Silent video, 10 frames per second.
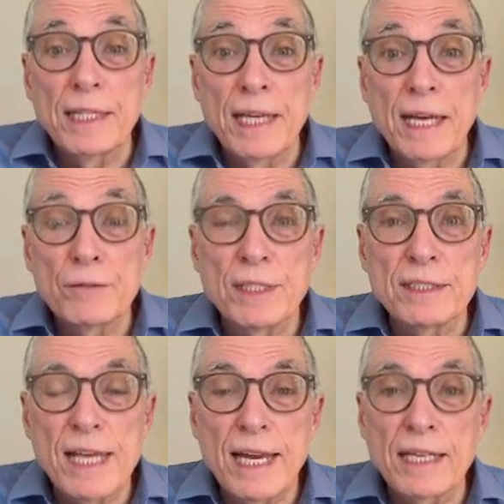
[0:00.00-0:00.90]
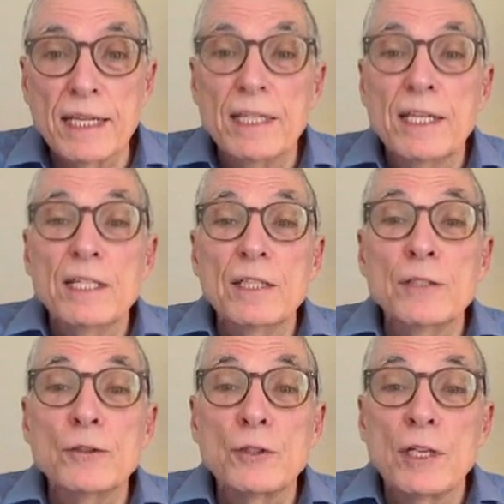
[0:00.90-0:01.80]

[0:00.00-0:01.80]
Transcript: get out of an attack is